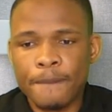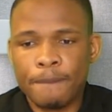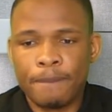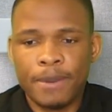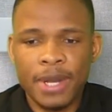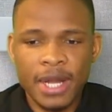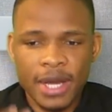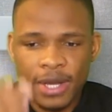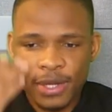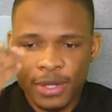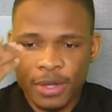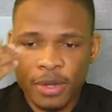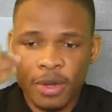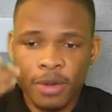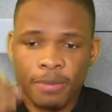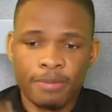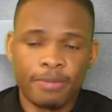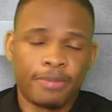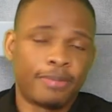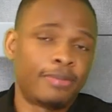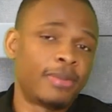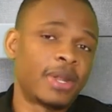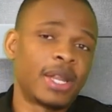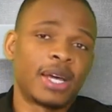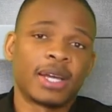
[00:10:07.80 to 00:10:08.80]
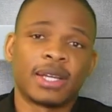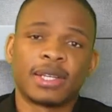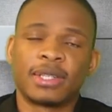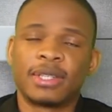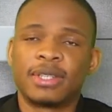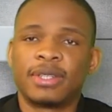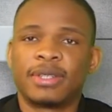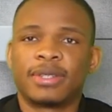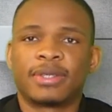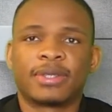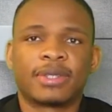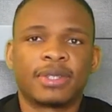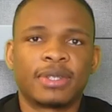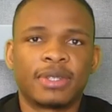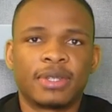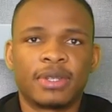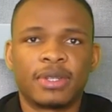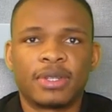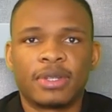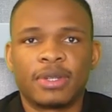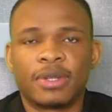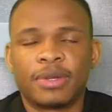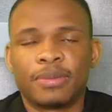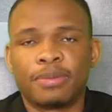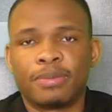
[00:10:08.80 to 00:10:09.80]
black top, black lace,
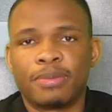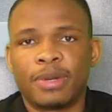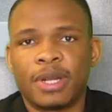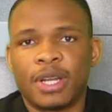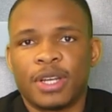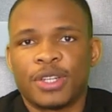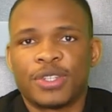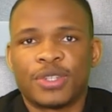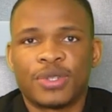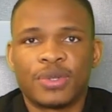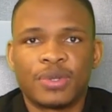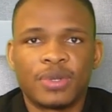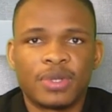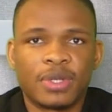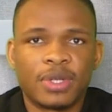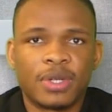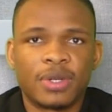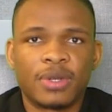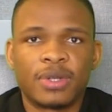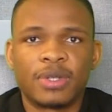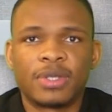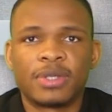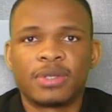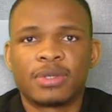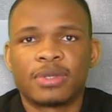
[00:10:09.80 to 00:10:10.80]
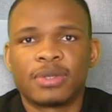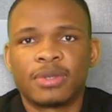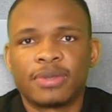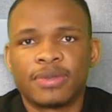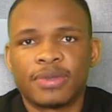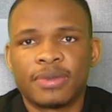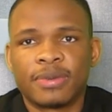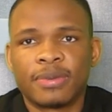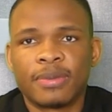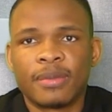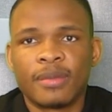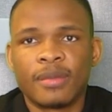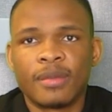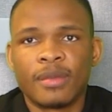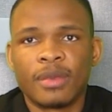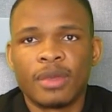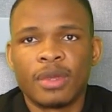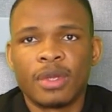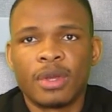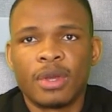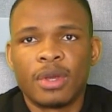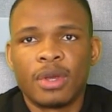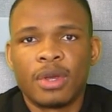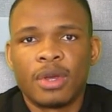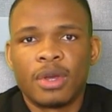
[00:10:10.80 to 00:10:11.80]
and black shoes and all this stuff.
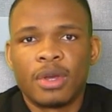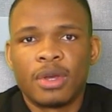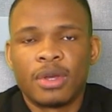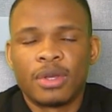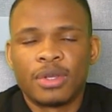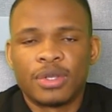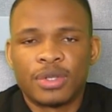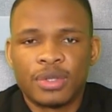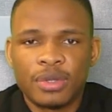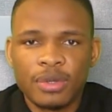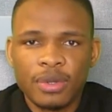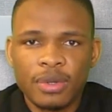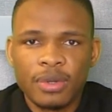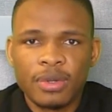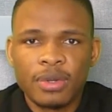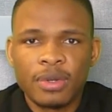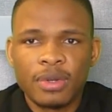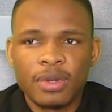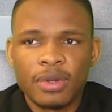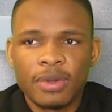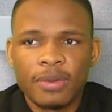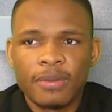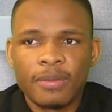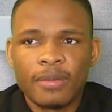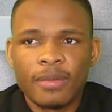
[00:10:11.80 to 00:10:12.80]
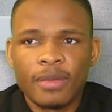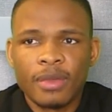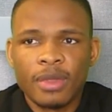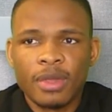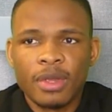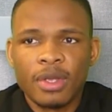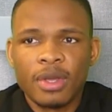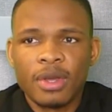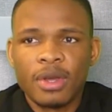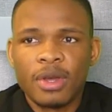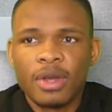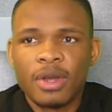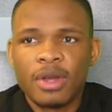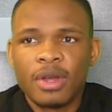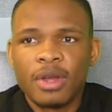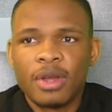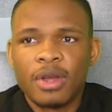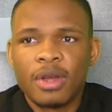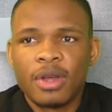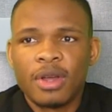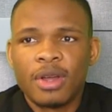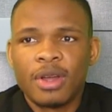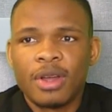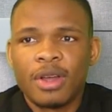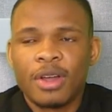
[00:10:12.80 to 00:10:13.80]
So,
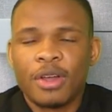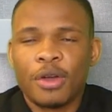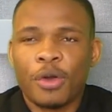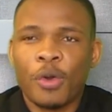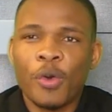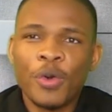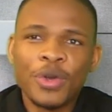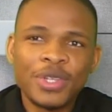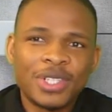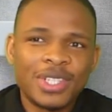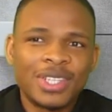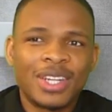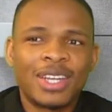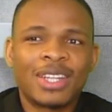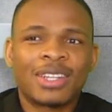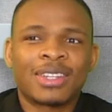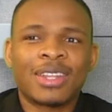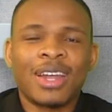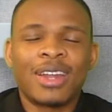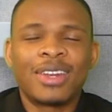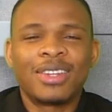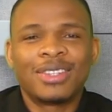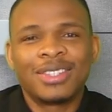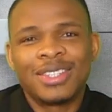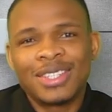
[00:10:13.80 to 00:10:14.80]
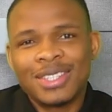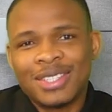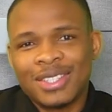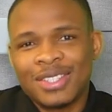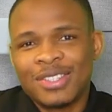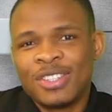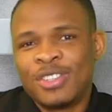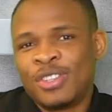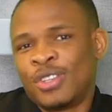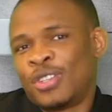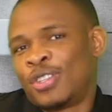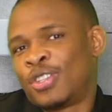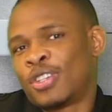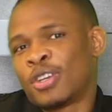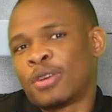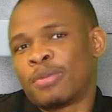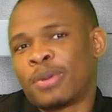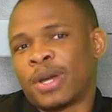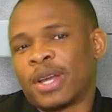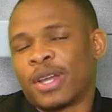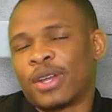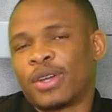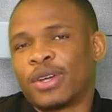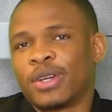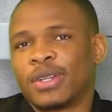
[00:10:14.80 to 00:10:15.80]
coincidentally, this new job
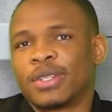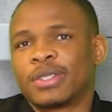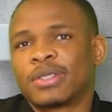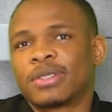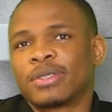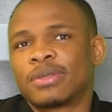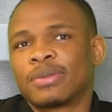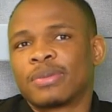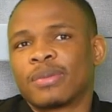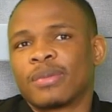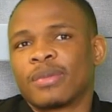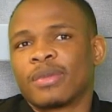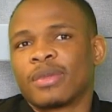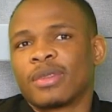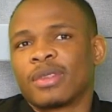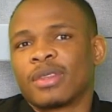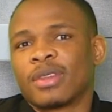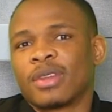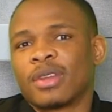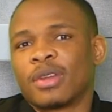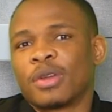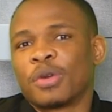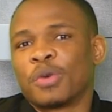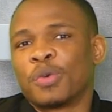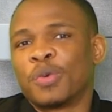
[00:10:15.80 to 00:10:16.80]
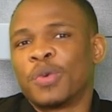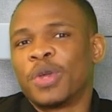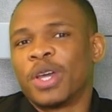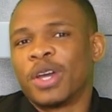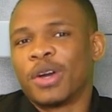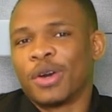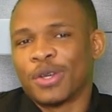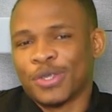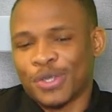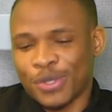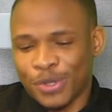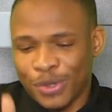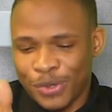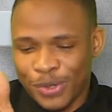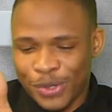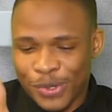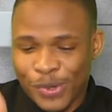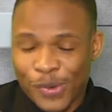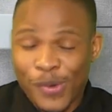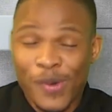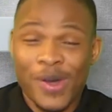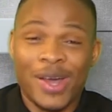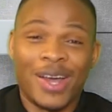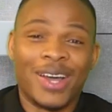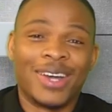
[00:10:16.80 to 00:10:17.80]
I got, we also
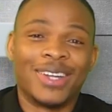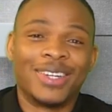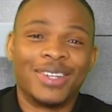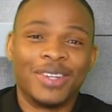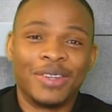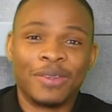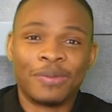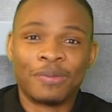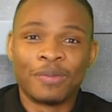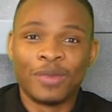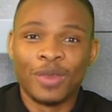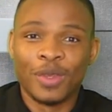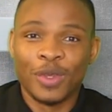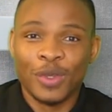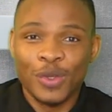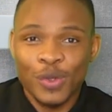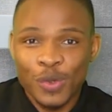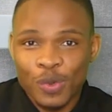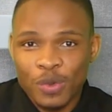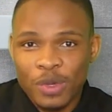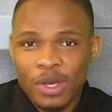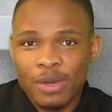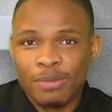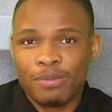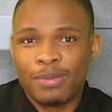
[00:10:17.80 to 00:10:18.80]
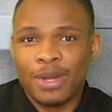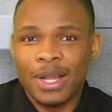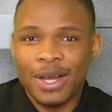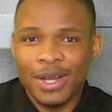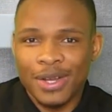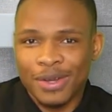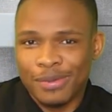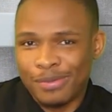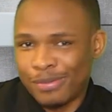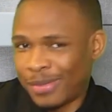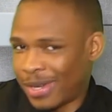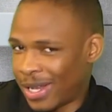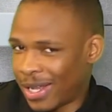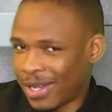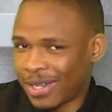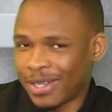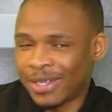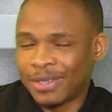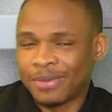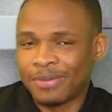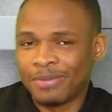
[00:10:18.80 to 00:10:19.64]
require to wear black on black.